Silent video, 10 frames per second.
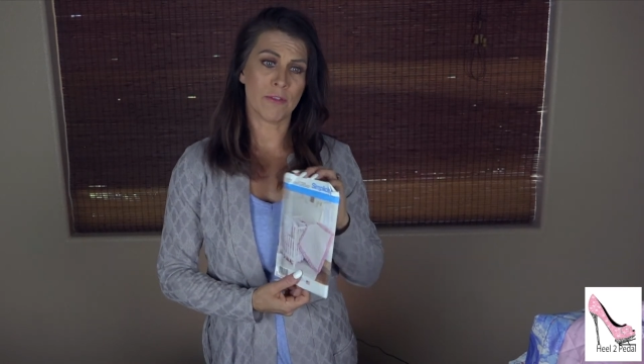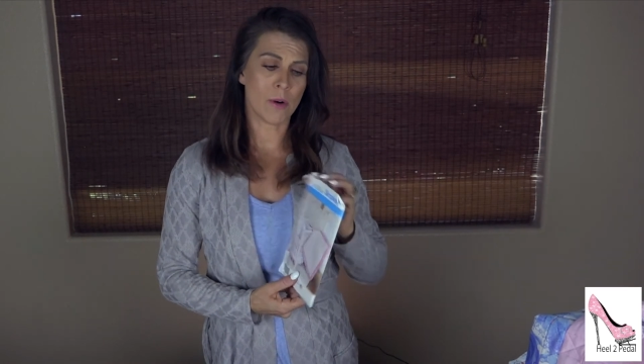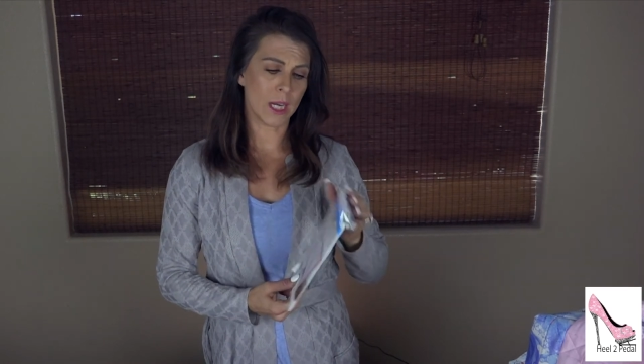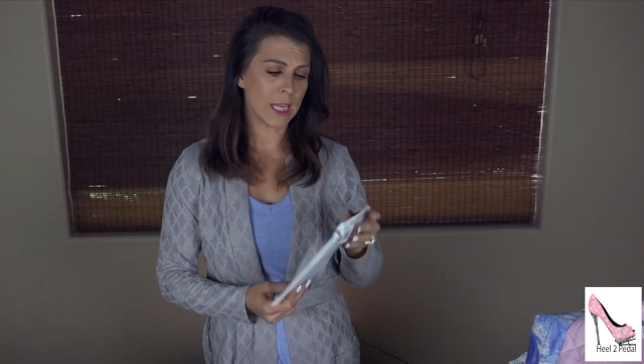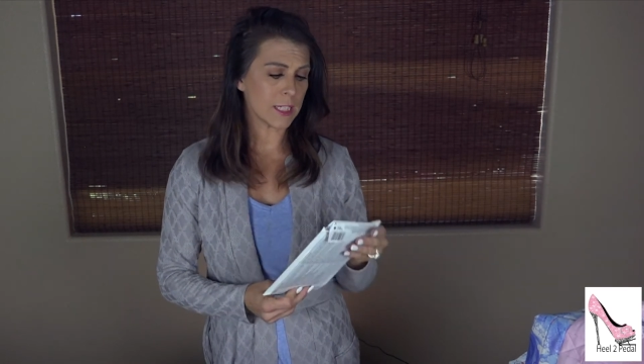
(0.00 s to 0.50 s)

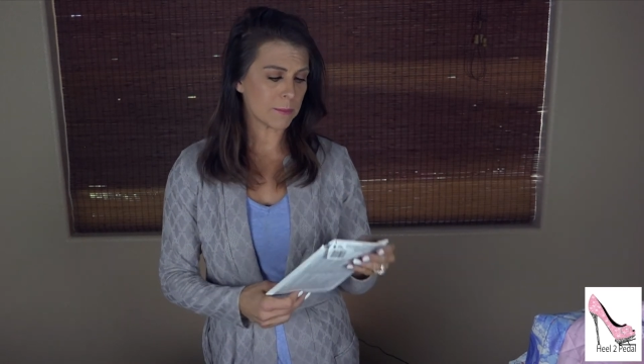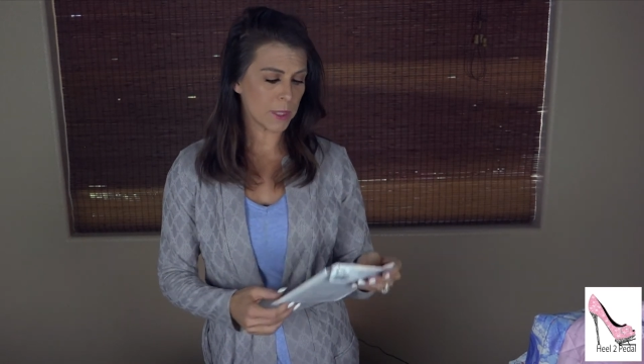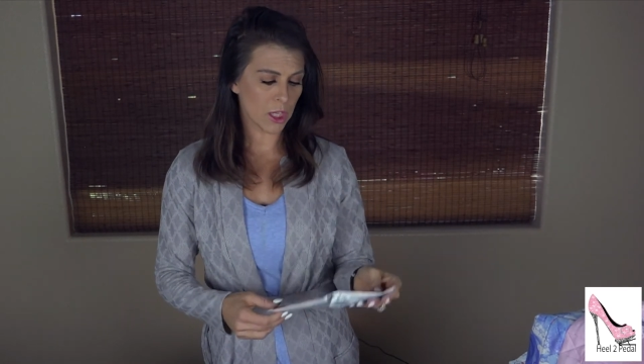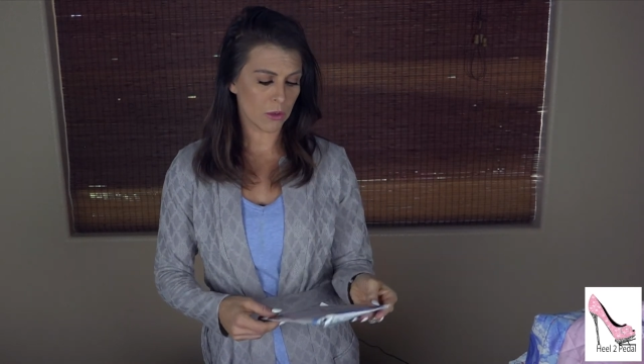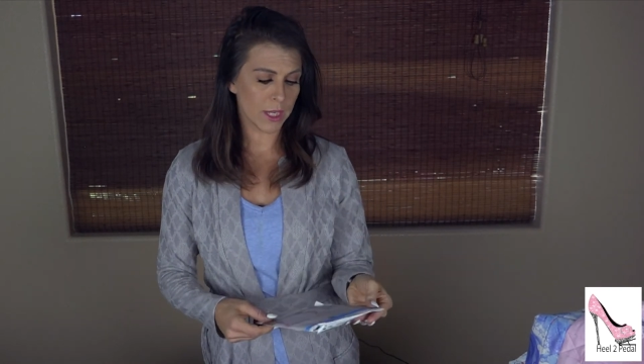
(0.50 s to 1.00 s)
for has
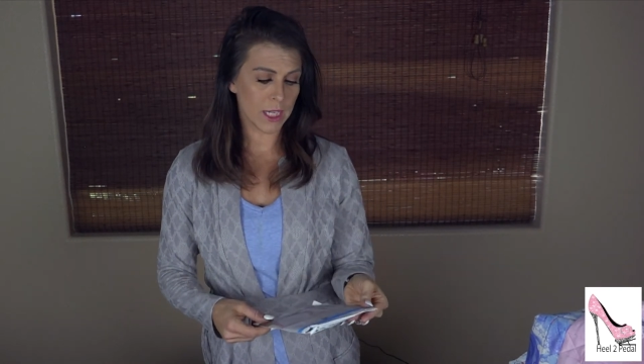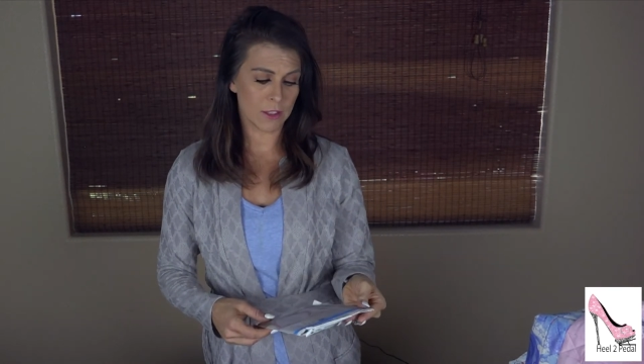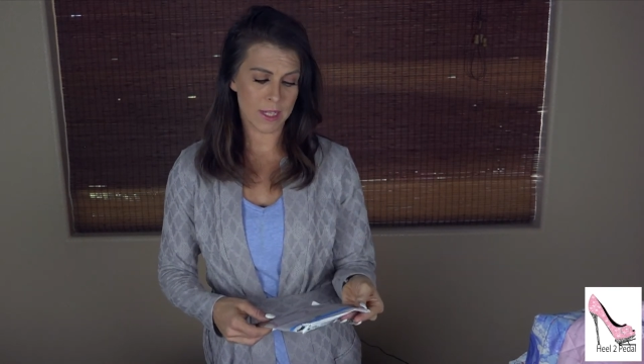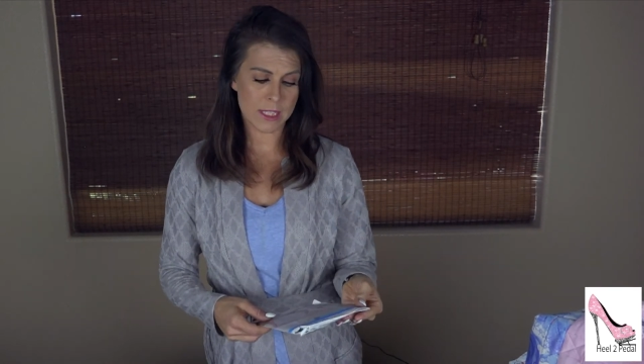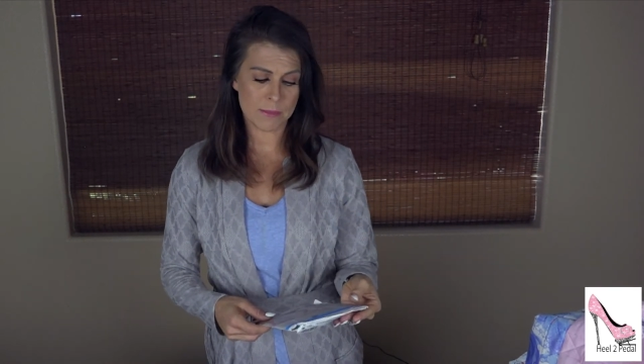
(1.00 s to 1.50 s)
been a great
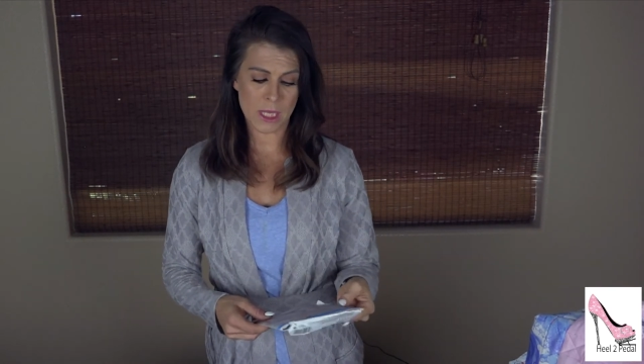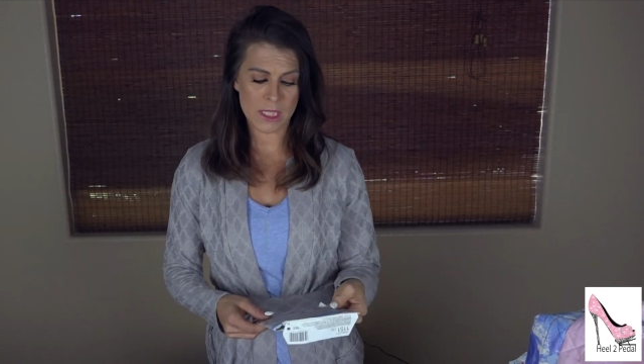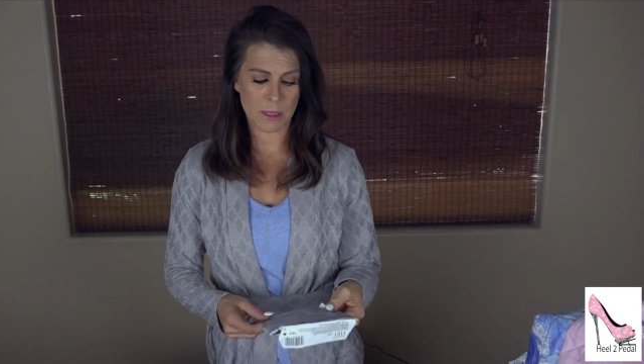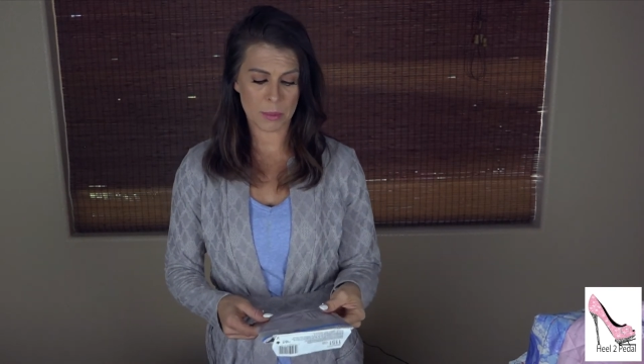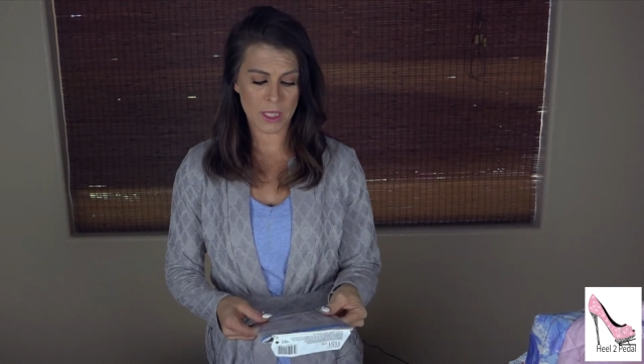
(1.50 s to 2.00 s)
investment,
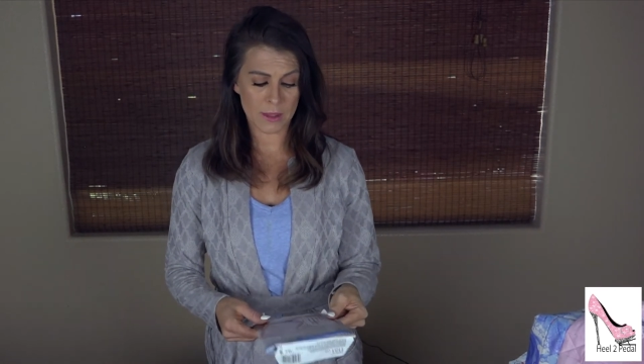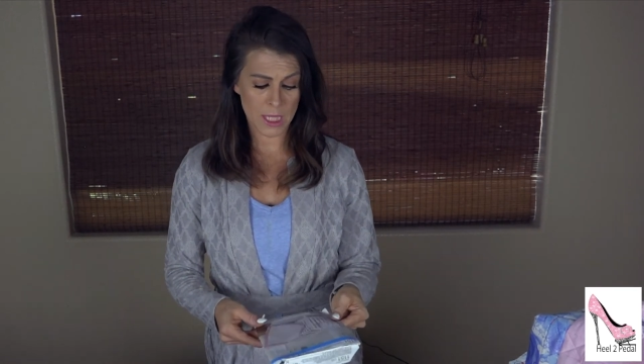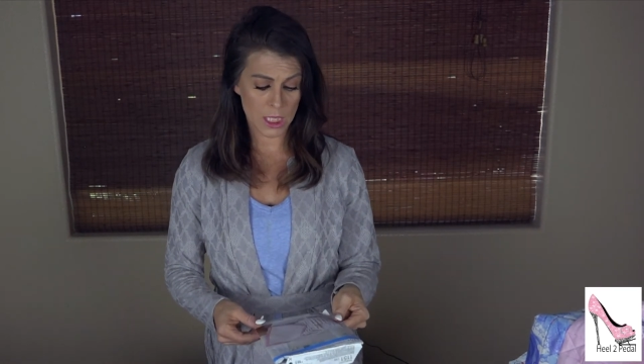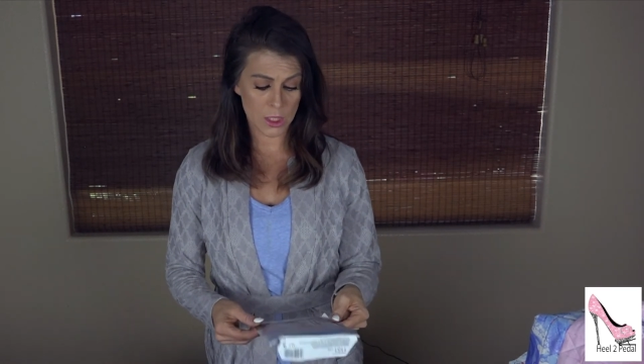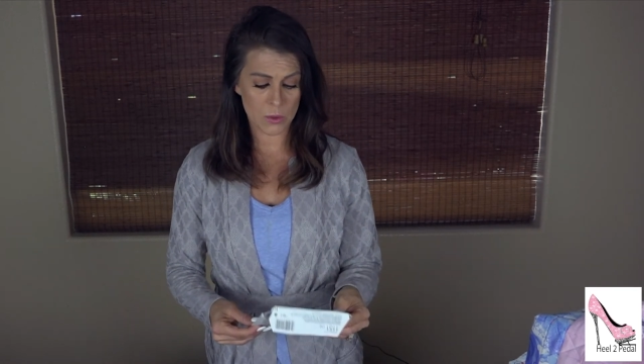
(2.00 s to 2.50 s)
something
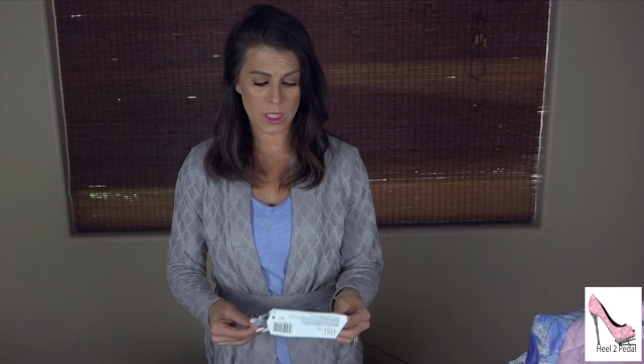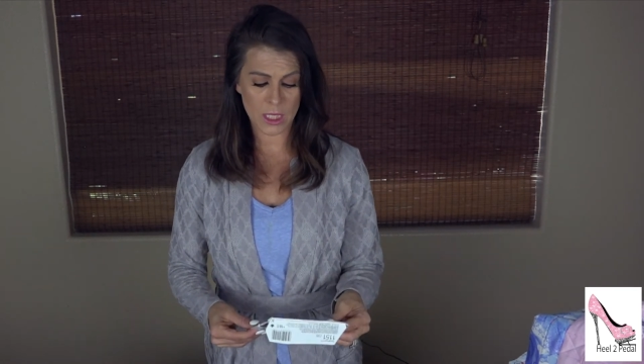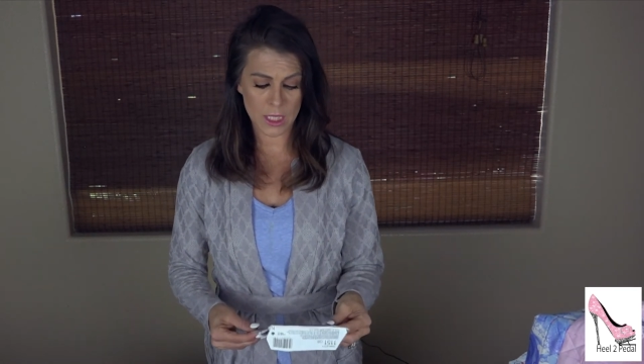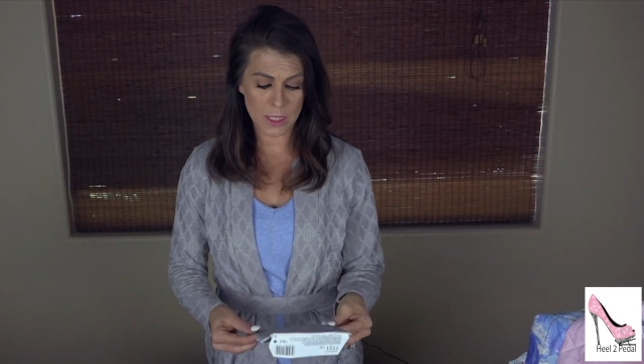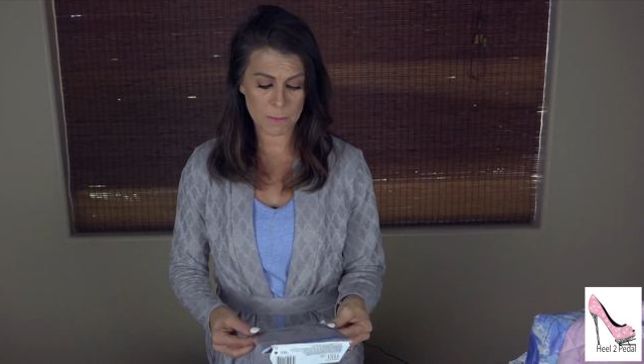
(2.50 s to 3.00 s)
that you can
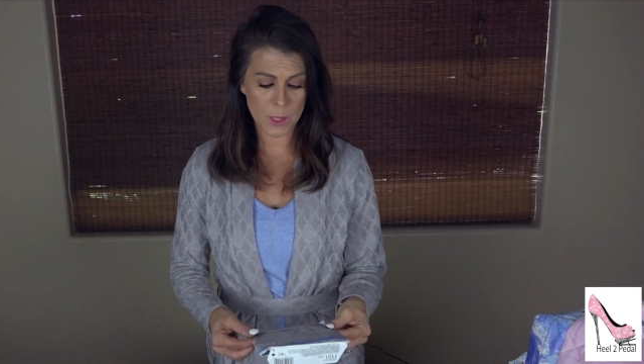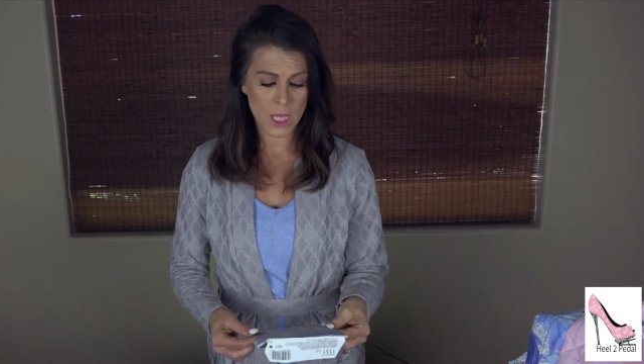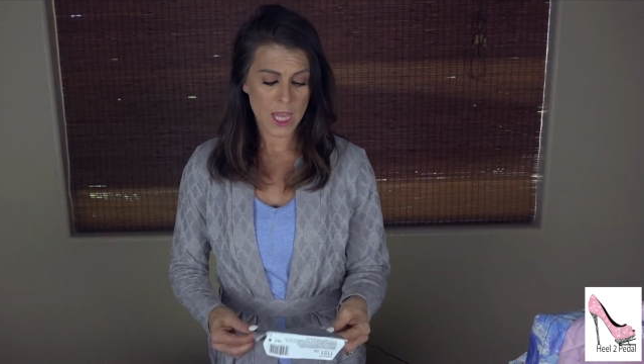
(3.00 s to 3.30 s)
keep